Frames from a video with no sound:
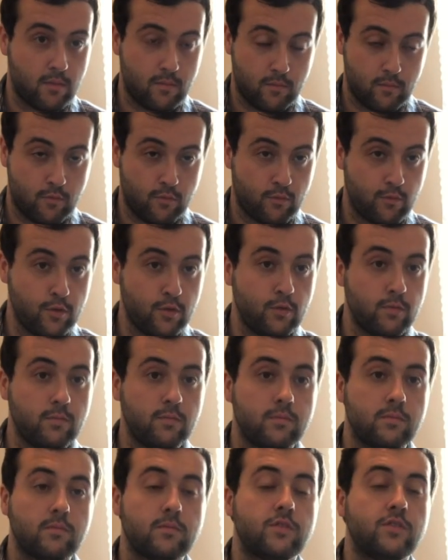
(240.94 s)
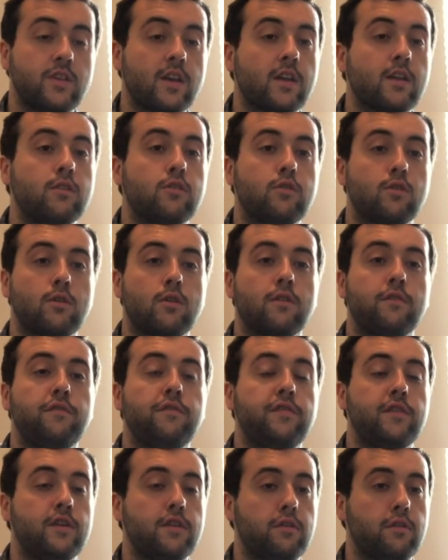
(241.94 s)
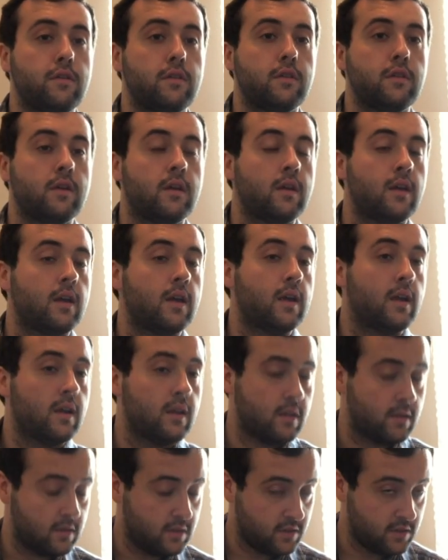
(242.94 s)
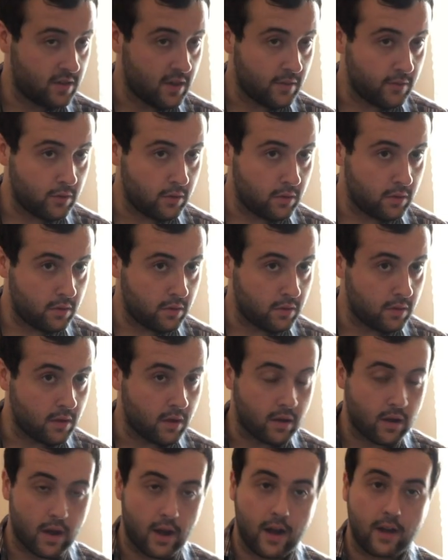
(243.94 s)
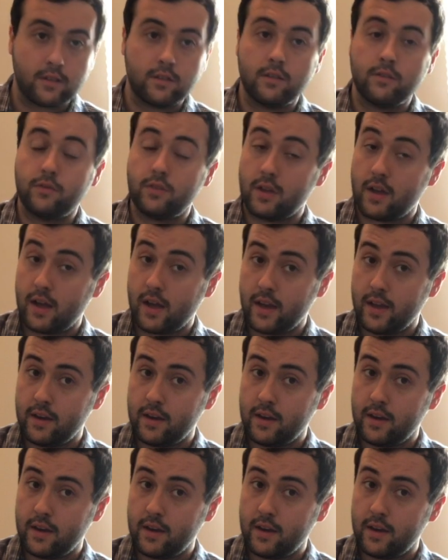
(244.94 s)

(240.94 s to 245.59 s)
root, 2nd, 3rd, 5th, 7th, octave, 9,